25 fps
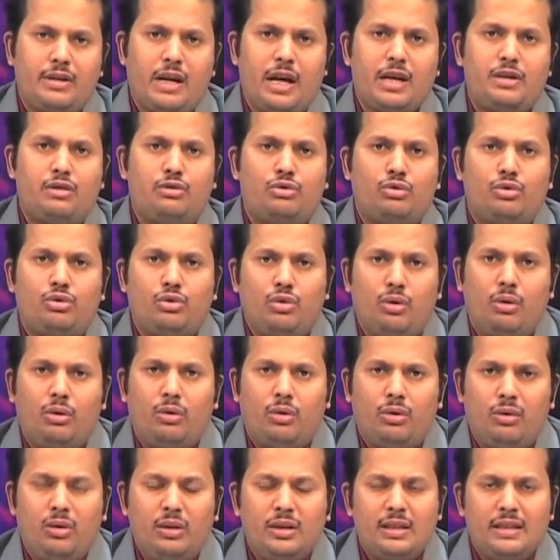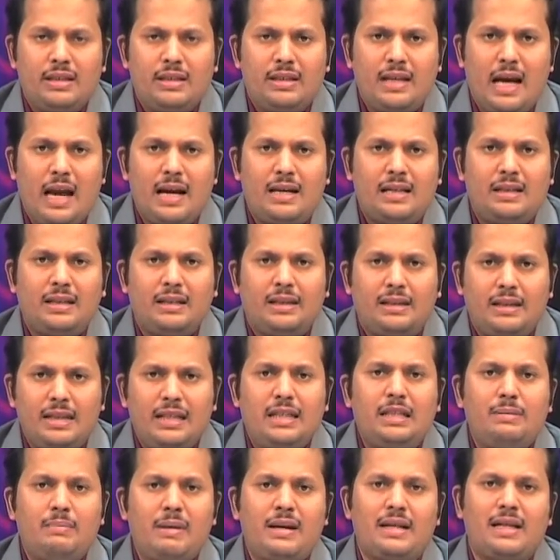tries to show that
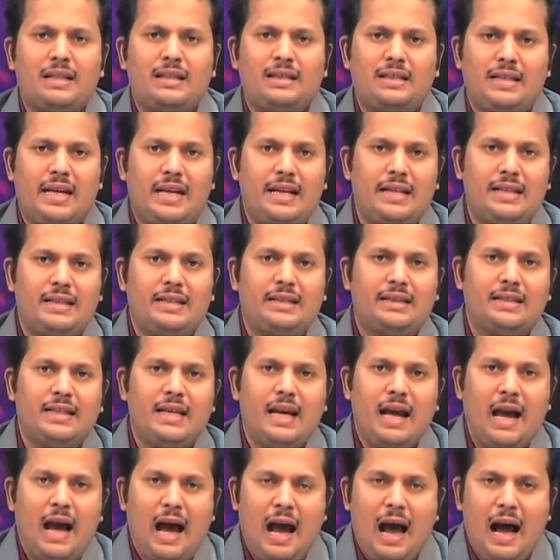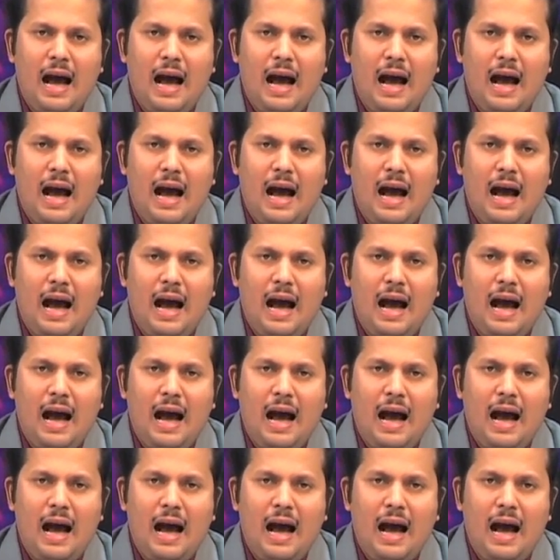these mental states